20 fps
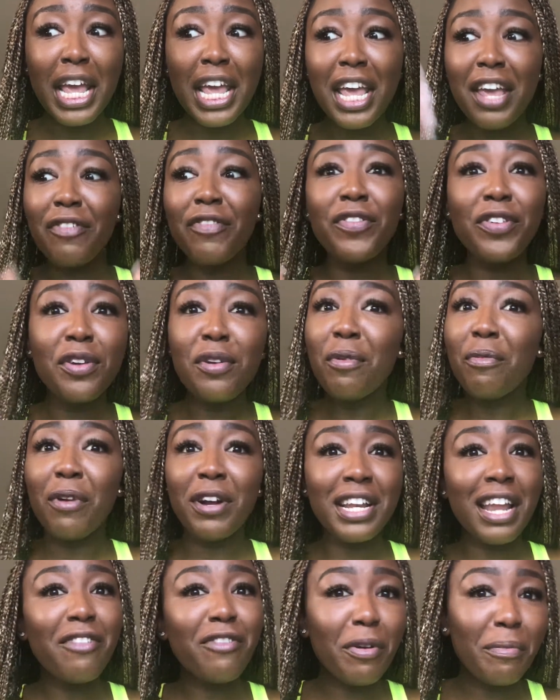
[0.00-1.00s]
if you
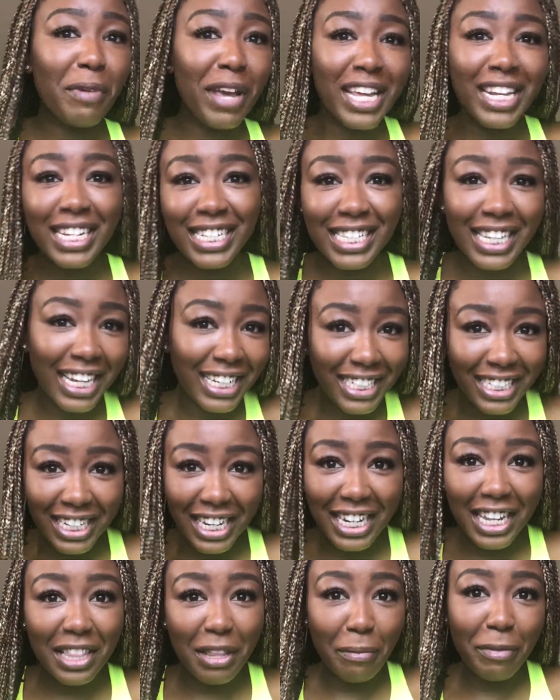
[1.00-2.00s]
were never paying
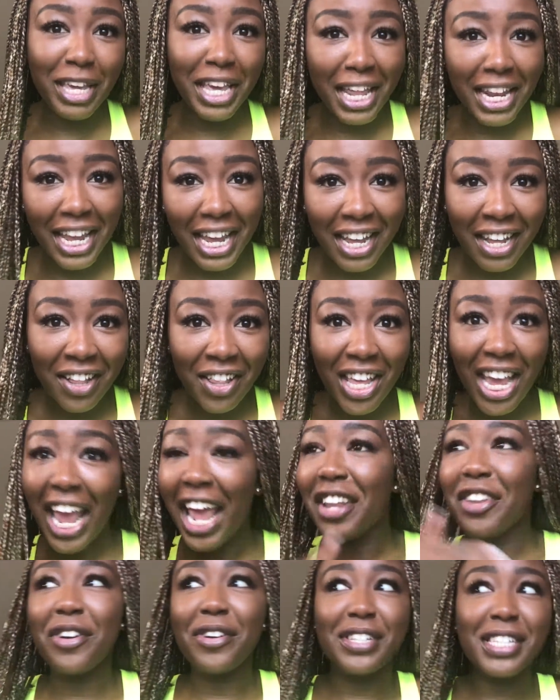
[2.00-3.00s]
attention in the beginning
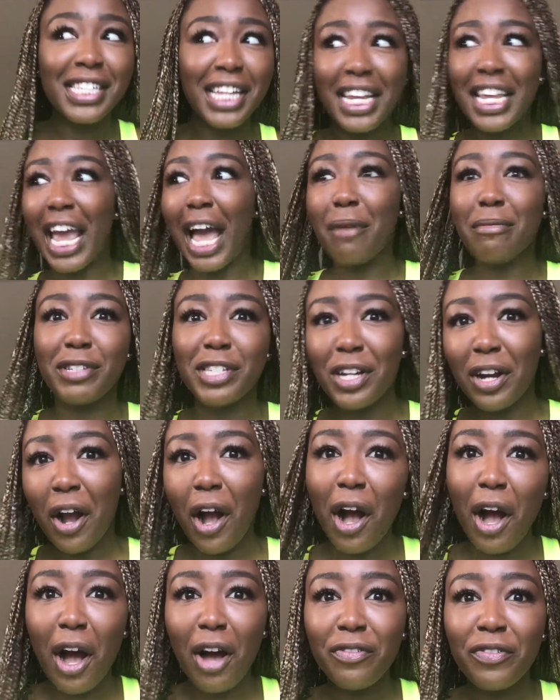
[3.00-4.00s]
and your study habits are
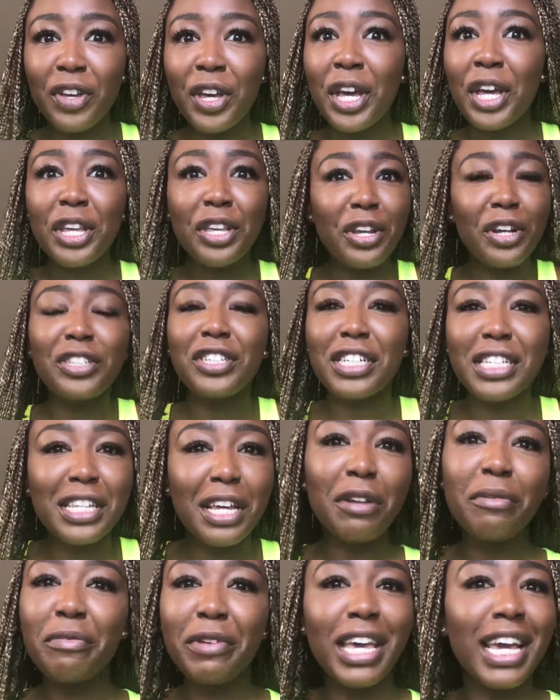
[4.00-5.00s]
off, you're just
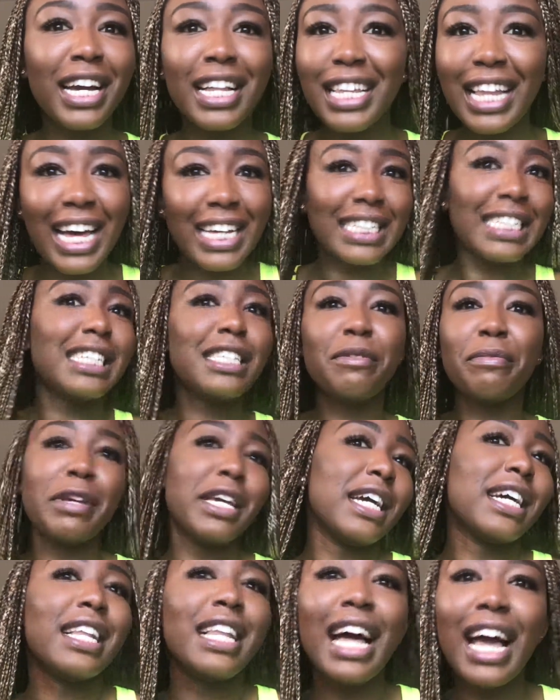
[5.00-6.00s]
gonna be in class just to
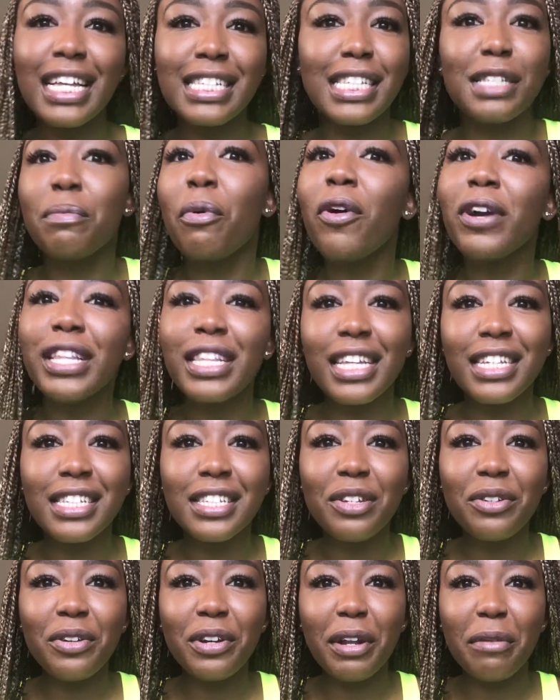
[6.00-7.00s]
be in class. It's
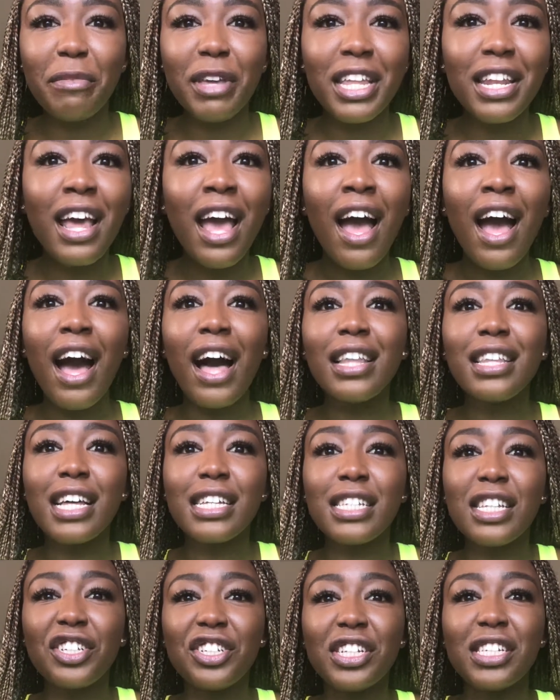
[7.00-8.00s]
pointless, you know what I mean?
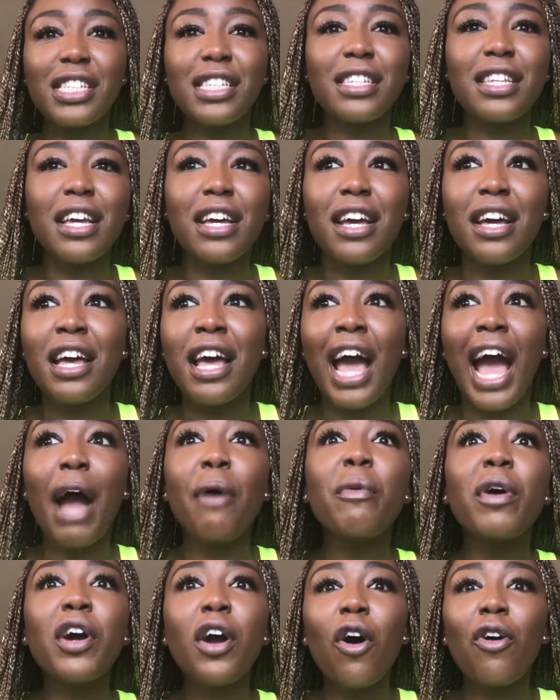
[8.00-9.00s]
Unless it's just I
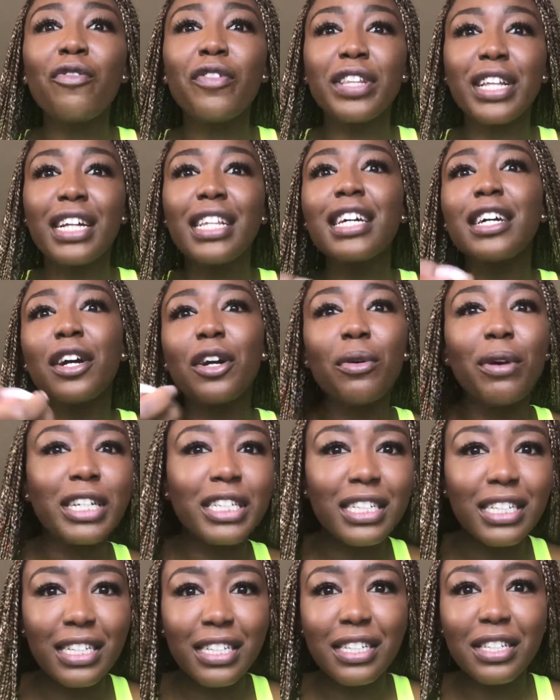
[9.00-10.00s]
would go for the clicker
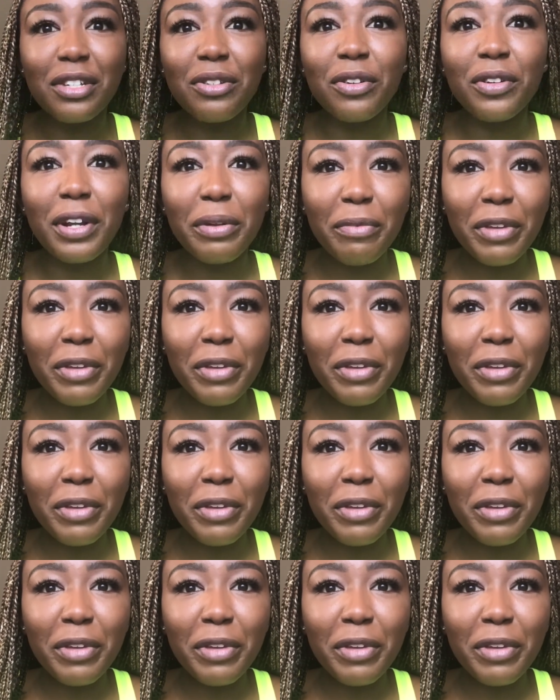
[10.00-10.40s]
questions, you know what I